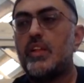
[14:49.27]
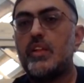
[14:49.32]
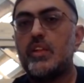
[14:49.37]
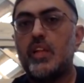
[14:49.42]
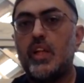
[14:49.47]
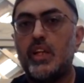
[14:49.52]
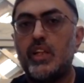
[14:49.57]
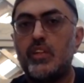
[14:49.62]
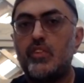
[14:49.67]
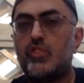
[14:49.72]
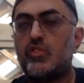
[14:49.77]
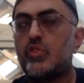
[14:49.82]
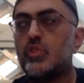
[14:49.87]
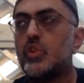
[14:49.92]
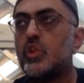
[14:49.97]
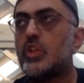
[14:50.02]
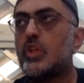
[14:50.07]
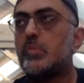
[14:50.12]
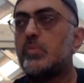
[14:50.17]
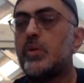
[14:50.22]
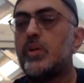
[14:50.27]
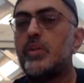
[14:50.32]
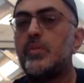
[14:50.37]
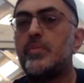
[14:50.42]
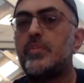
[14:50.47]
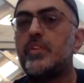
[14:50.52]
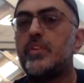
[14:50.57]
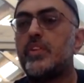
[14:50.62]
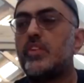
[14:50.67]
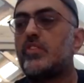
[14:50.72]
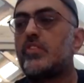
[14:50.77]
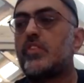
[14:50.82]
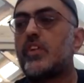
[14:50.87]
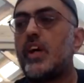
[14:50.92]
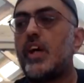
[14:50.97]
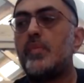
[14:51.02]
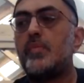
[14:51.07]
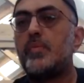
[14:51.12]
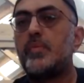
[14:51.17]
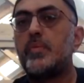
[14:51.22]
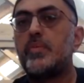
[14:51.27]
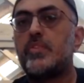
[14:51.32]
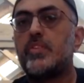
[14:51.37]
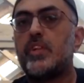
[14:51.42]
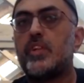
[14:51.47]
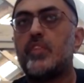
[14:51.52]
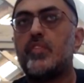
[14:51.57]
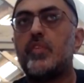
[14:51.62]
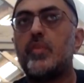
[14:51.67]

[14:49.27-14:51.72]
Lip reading: And he's talking about him to describe himself.